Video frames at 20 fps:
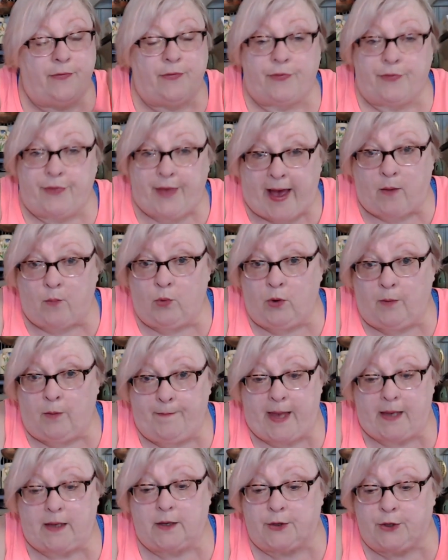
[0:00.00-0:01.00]
that will
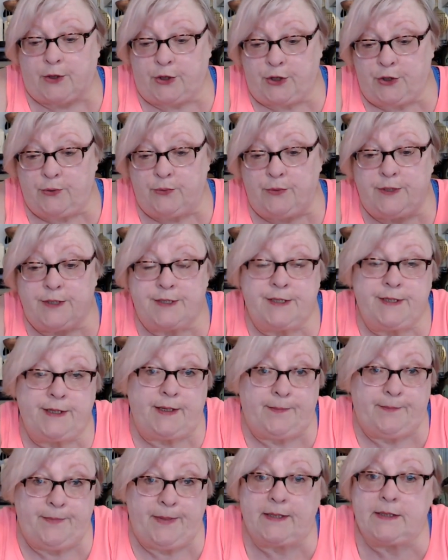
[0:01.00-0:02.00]
make a cute
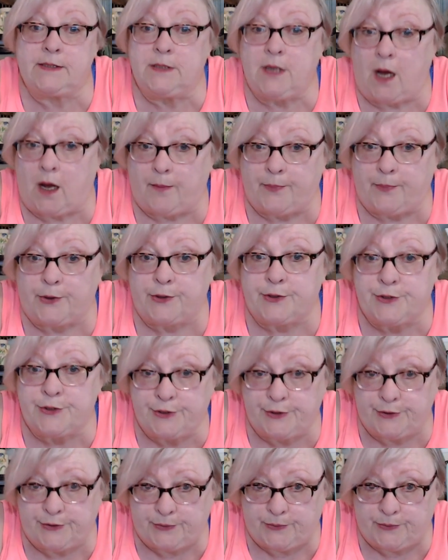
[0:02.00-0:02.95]
tidbit topper too.